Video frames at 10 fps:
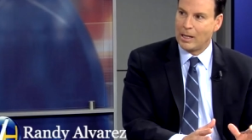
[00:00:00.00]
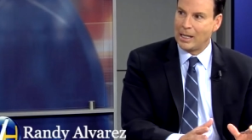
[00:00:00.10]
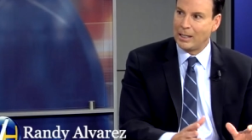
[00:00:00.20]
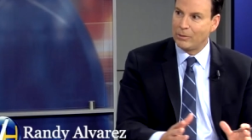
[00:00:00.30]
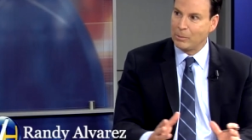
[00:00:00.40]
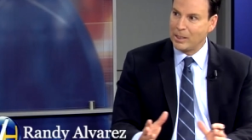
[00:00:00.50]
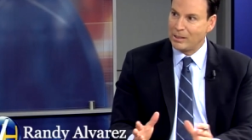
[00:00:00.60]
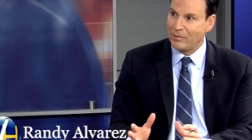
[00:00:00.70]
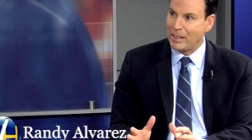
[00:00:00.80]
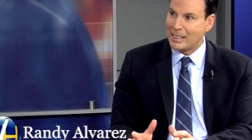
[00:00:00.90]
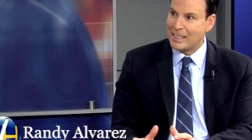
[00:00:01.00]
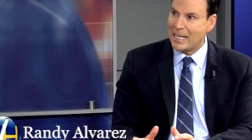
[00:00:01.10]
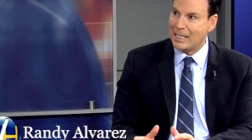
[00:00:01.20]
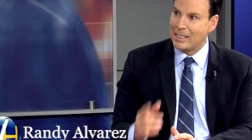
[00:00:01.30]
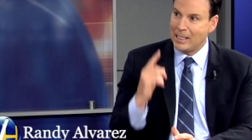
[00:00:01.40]
and give them this fixed
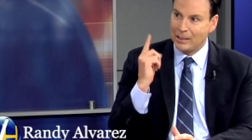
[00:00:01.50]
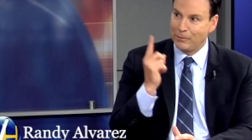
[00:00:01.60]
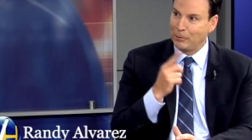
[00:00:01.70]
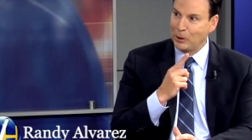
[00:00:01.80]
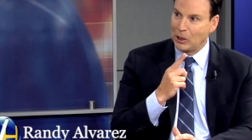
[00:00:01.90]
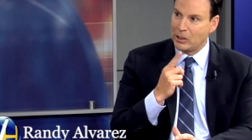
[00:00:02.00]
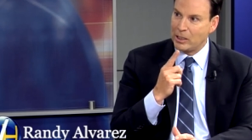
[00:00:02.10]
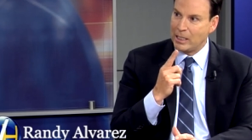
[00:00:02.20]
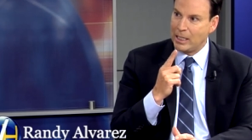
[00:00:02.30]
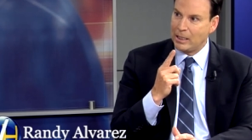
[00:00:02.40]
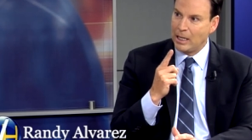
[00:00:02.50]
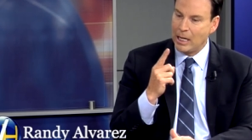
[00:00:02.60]
set of teeth, a full arch of teeth,